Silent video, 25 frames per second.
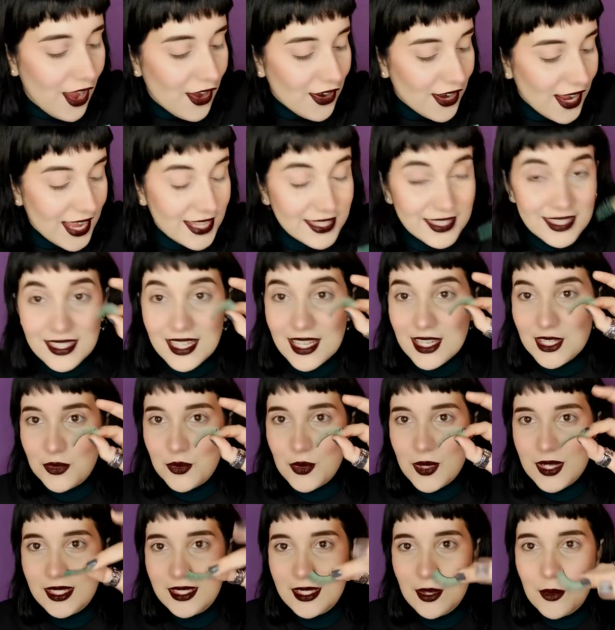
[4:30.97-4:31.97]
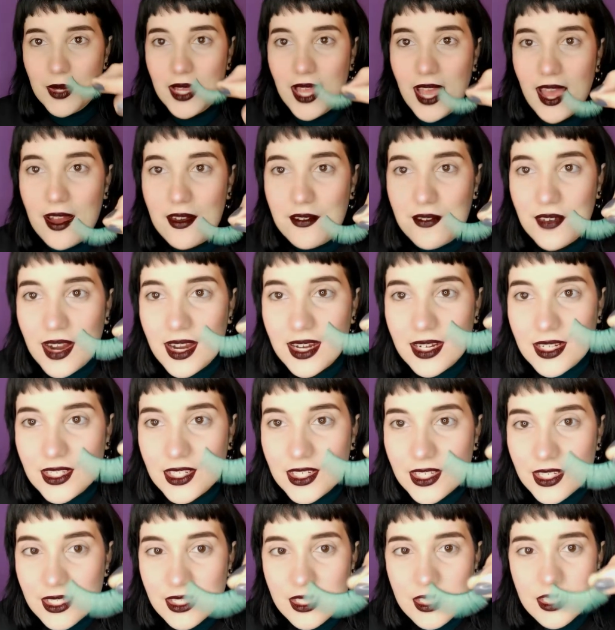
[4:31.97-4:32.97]
Okay, the last ones that we have are
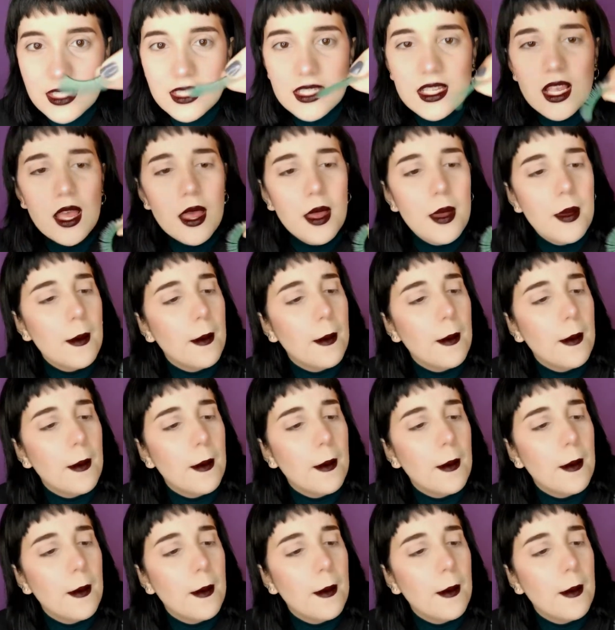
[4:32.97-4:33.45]
just this,